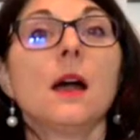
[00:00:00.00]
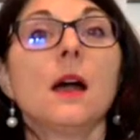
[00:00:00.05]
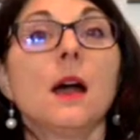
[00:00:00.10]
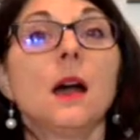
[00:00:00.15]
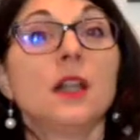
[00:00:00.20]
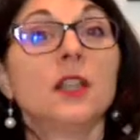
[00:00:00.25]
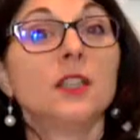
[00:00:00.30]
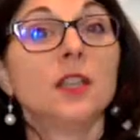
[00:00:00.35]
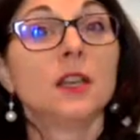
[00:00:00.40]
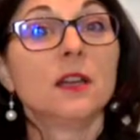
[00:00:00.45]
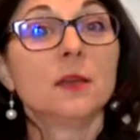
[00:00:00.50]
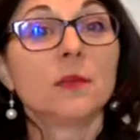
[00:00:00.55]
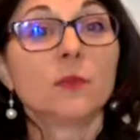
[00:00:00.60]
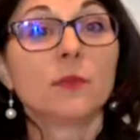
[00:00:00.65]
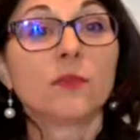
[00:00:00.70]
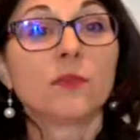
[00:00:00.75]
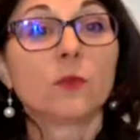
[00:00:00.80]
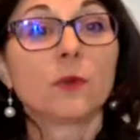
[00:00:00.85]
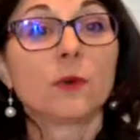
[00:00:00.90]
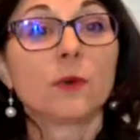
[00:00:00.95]
A lump
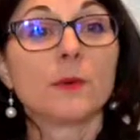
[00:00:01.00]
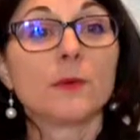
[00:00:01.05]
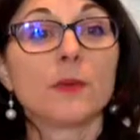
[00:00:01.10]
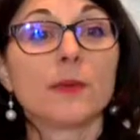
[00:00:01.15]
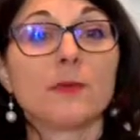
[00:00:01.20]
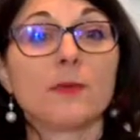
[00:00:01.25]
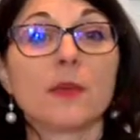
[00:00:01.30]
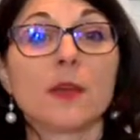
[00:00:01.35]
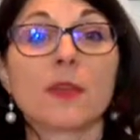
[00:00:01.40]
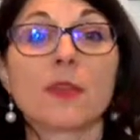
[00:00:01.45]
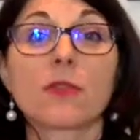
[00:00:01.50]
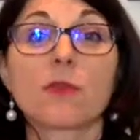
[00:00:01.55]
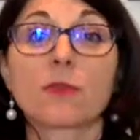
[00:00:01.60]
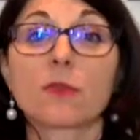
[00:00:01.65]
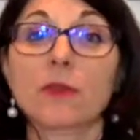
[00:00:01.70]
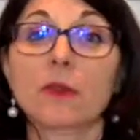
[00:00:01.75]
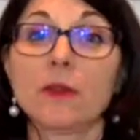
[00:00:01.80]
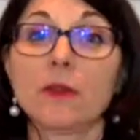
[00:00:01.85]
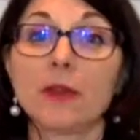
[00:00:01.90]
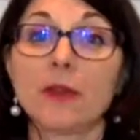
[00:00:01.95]
formed in my
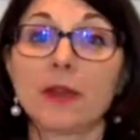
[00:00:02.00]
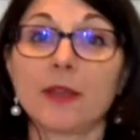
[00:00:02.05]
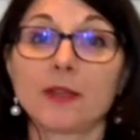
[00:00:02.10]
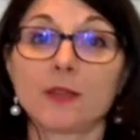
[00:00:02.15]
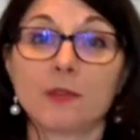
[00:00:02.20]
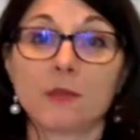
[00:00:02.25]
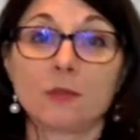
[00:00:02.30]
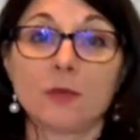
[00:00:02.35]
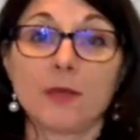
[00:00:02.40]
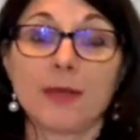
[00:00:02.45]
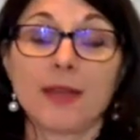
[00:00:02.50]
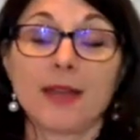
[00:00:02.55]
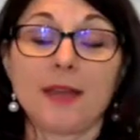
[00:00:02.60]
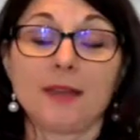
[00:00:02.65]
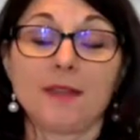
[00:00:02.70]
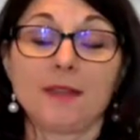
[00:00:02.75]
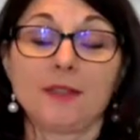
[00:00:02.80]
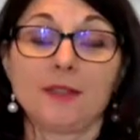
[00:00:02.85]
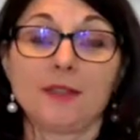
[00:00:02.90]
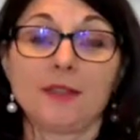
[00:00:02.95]
throat at the
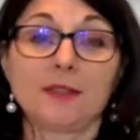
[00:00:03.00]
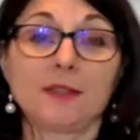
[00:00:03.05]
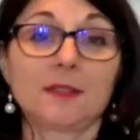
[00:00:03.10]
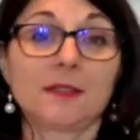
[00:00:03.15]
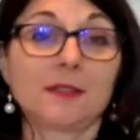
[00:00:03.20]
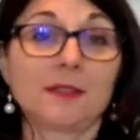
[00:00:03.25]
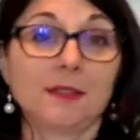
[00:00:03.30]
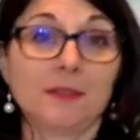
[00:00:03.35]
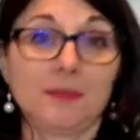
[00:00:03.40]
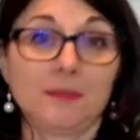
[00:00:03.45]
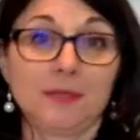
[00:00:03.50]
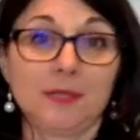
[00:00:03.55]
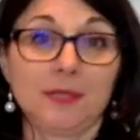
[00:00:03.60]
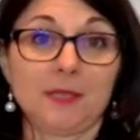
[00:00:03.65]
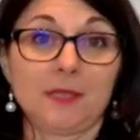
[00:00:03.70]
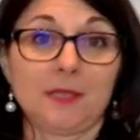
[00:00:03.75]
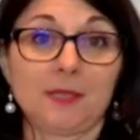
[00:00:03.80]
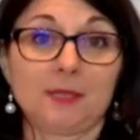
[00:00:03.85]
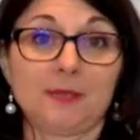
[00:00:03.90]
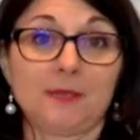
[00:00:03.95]
weight of this
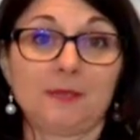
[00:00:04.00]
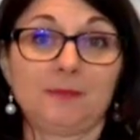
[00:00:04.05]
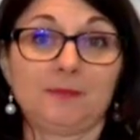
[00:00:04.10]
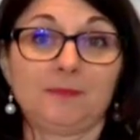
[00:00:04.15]
statement.